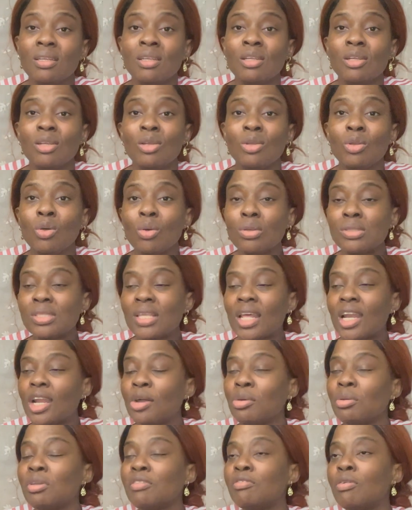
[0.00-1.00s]
low
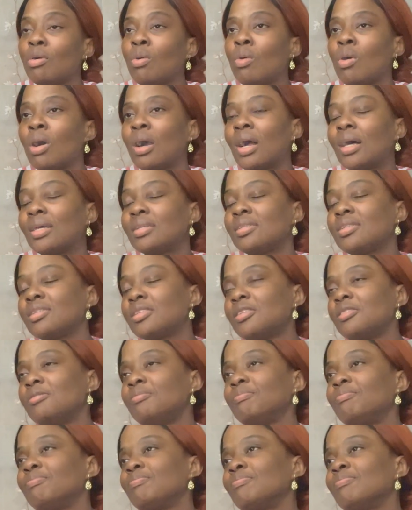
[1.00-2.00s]
salary for
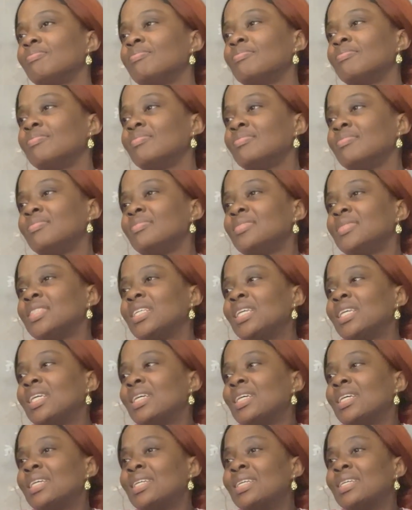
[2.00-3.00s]
workers.
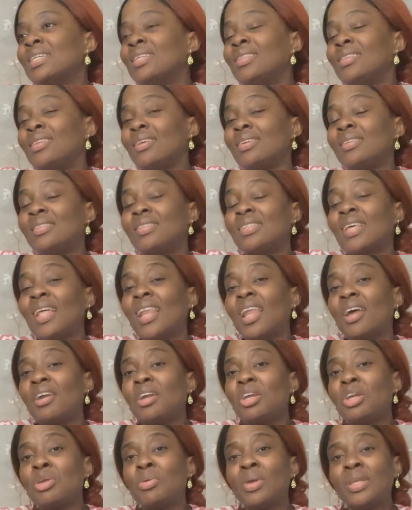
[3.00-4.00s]
The
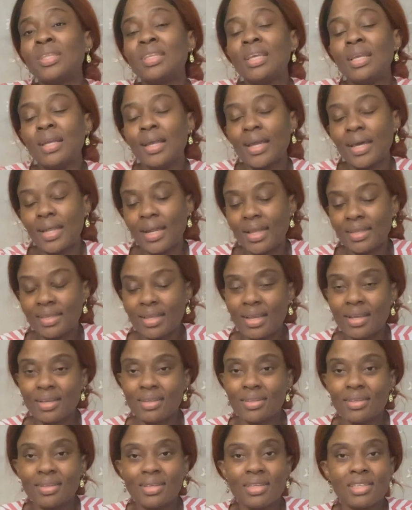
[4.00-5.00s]
salary rate in Canada
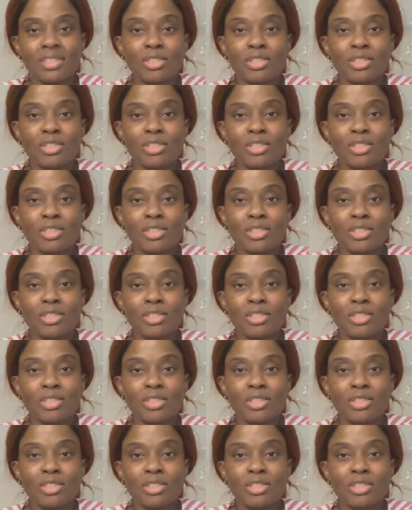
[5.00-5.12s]
is